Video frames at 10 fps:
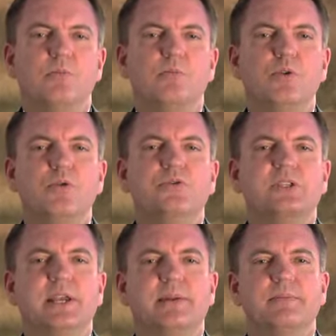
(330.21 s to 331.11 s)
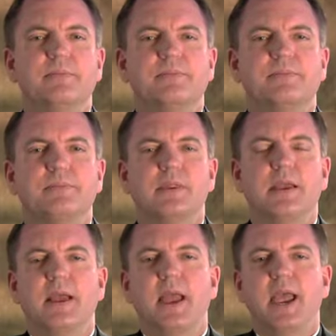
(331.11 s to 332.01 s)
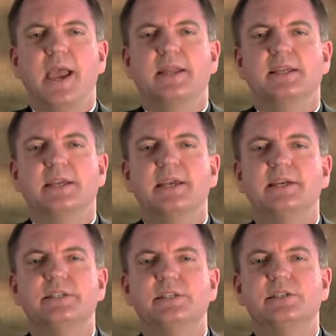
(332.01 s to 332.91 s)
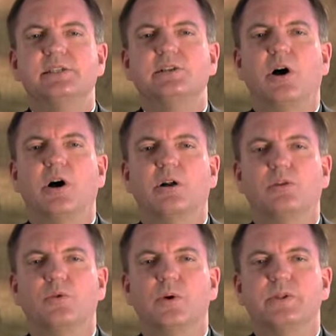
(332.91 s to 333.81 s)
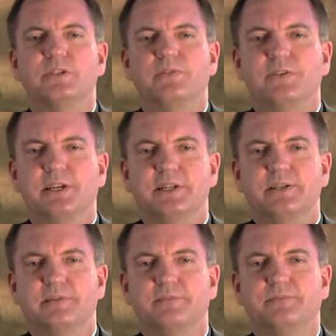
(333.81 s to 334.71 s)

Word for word: moves in and kisses our Lord's feet.